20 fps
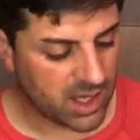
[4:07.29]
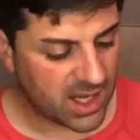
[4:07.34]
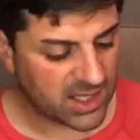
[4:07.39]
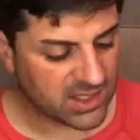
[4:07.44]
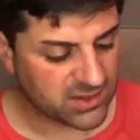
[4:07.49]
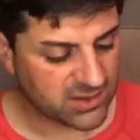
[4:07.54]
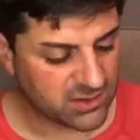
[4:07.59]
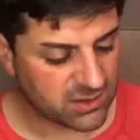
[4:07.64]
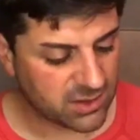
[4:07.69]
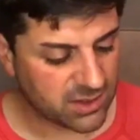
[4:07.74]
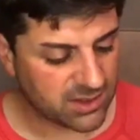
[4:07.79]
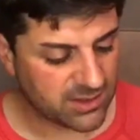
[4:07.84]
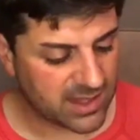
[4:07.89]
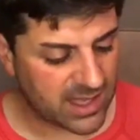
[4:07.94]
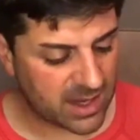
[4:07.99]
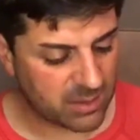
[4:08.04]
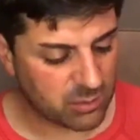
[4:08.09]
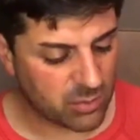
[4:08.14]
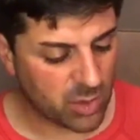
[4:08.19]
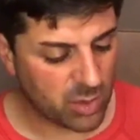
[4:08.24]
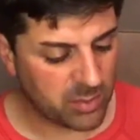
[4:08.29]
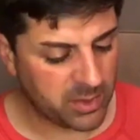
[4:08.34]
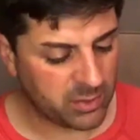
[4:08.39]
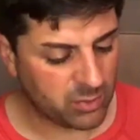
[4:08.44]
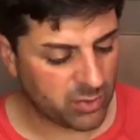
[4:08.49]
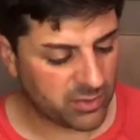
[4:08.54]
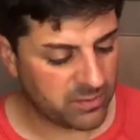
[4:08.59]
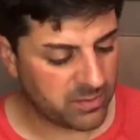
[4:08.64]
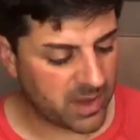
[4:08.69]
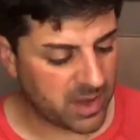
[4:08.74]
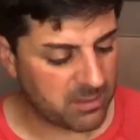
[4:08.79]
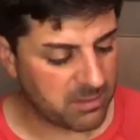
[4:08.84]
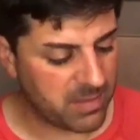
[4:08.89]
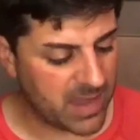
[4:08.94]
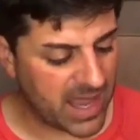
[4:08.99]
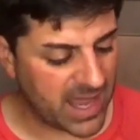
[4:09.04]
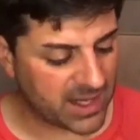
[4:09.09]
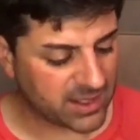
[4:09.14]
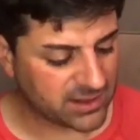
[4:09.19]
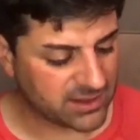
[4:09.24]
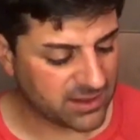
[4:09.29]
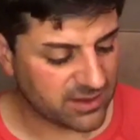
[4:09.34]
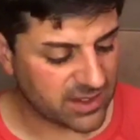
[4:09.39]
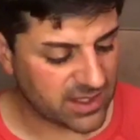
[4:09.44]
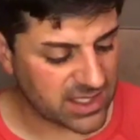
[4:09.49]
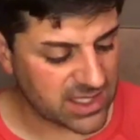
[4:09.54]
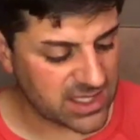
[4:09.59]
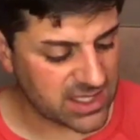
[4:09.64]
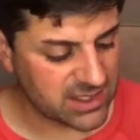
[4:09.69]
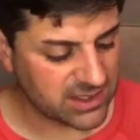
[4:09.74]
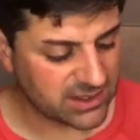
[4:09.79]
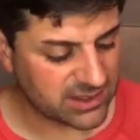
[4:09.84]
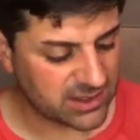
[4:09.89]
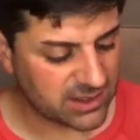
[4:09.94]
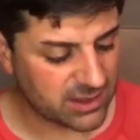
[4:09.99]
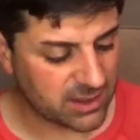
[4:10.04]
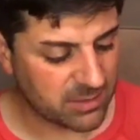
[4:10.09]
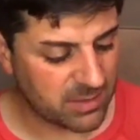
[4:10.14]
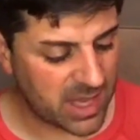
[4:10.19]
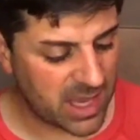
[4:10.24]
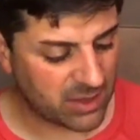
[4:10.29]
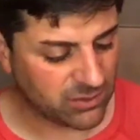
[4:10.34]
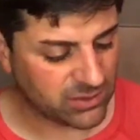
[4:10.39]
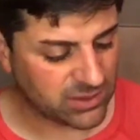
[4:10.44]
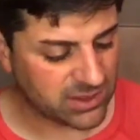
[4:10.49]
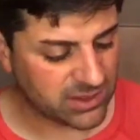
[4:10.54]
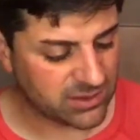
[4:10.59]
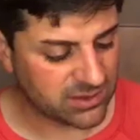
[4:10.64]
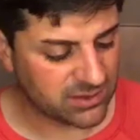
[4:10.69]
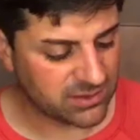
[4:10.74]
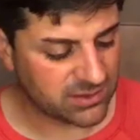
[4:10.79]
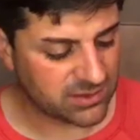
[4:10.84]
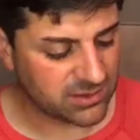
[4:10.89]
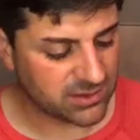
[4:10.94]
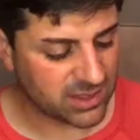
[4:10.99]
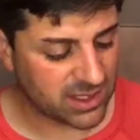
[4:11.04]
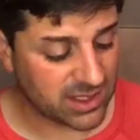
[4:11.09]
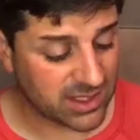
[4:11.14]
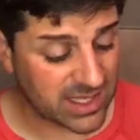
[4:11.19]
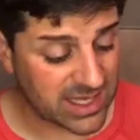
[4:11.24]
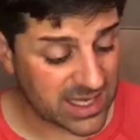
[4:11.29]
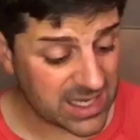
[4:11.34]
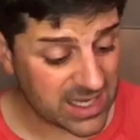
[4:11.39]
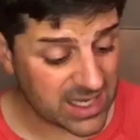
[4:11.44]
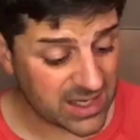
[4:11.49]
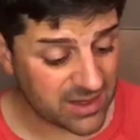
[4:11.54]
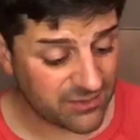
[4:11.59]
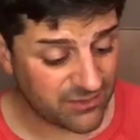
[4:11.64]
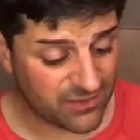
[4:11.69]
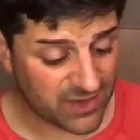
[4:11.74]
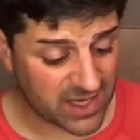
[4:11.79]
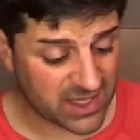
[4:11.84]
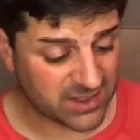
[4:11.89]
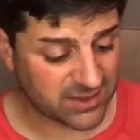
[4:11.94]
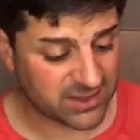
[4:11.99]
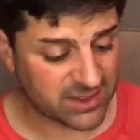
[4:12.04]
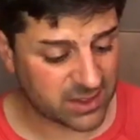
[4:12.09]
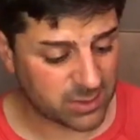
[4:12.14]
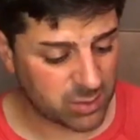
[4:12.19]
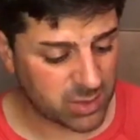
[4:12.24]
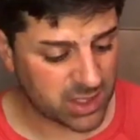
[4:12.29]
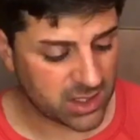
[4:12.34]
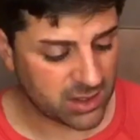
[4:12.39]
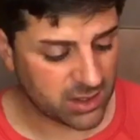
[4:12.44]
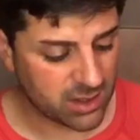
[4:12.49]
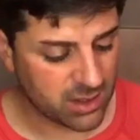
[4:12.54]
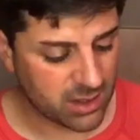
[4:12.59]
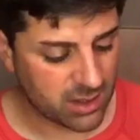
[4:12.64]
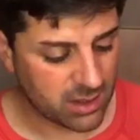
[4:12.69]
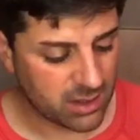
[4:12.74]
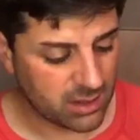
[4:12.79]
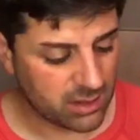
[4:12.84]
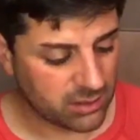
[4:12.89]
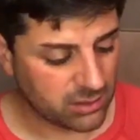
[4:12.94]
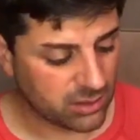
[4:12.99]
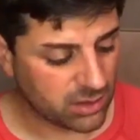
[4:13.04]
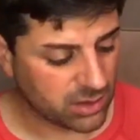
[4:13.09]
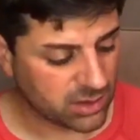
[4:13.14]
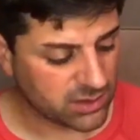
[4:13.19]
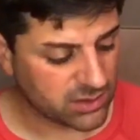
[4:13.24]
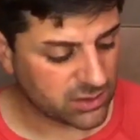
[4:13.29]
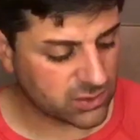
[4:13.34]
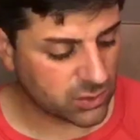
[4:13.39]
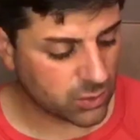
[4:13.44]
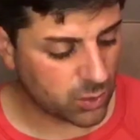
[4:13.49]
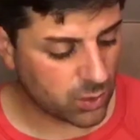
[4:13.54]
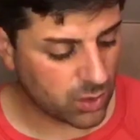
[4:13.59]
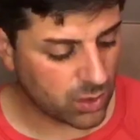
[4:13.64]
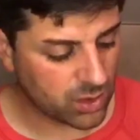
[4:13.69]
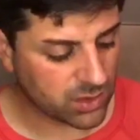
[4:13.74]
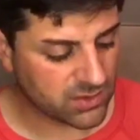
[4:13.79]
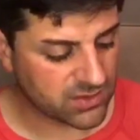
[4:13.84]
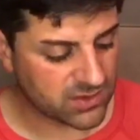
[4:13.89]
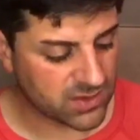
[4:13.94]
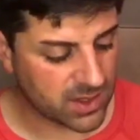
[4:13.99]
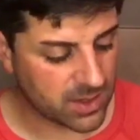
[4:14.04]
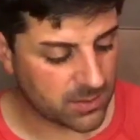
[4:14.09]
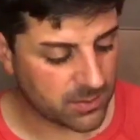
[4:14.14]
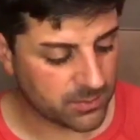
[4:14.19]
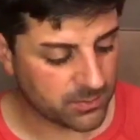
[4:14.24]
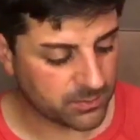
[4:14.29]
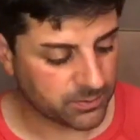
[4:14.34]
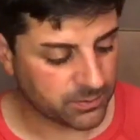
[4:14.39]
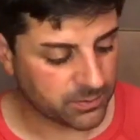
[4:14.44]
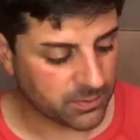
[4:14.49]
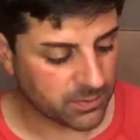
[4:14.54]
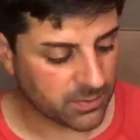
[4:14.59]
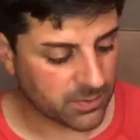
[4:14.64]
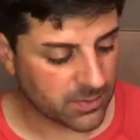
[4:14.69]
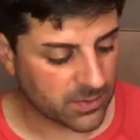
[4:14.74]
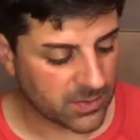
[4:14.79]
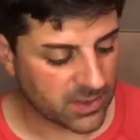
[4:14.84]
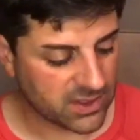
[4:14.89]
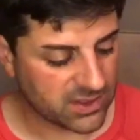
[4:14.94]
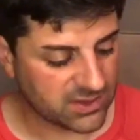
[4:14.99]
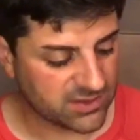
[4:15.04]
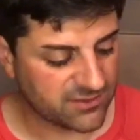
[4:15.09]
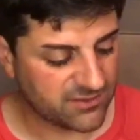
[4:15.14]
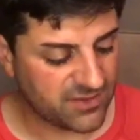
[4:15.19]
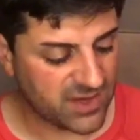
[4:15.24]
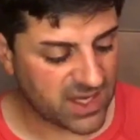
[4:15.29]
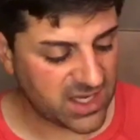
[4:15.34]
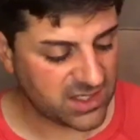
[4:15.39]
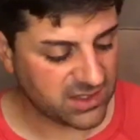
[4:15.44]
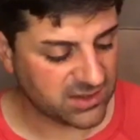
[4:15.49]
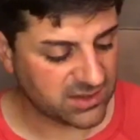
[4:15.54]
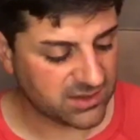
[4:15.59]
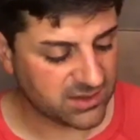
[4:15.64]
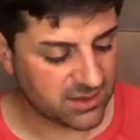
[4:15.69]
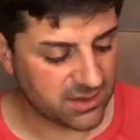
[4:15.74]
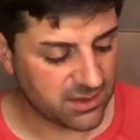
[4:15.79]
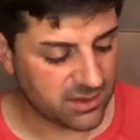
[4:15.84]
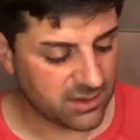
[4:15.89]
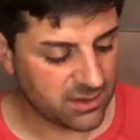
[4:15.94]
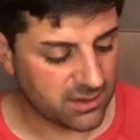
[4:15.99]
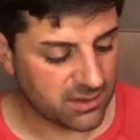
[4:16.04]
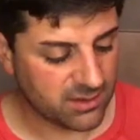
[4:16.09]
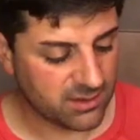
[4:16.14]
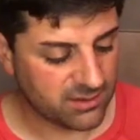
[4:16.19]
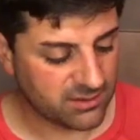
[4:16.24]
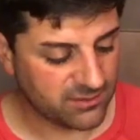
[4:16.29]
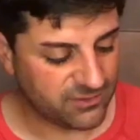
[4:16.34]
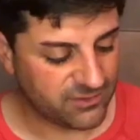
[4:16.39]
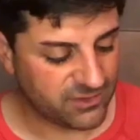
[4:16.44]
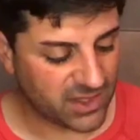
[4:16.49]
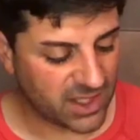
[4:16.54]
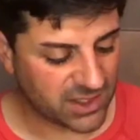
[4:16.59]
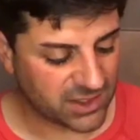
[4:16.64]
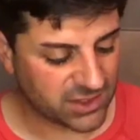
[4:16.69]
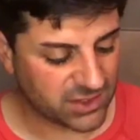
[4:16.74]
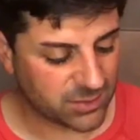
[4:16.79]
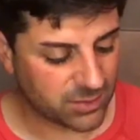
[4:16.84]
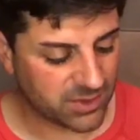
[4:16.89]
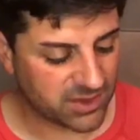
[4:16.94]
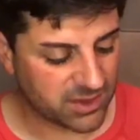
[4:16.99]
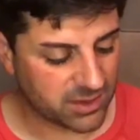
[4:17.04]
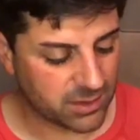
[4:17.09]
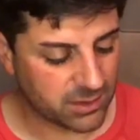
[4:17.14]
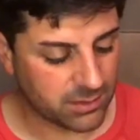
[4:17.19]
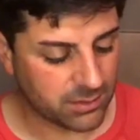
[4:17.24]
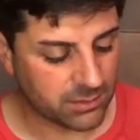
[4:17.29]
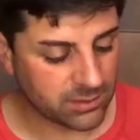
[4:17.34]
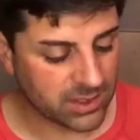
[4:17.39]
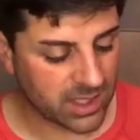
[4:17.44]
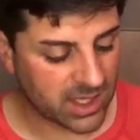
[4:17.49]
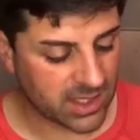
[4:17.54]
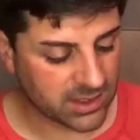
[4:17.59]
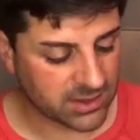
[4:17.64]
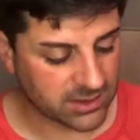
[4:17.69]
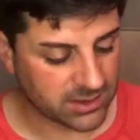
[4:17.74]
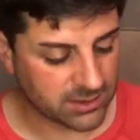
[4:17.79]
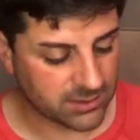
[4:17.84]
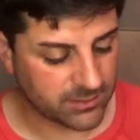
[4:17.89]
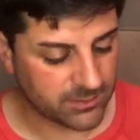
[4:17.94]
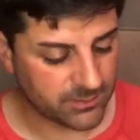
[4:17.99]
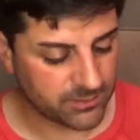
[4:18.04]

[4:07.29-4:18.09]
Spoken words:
I stood at that moment with my back to the east, and the mountains, and he facing me, looked towards them, his face flushed with a new light.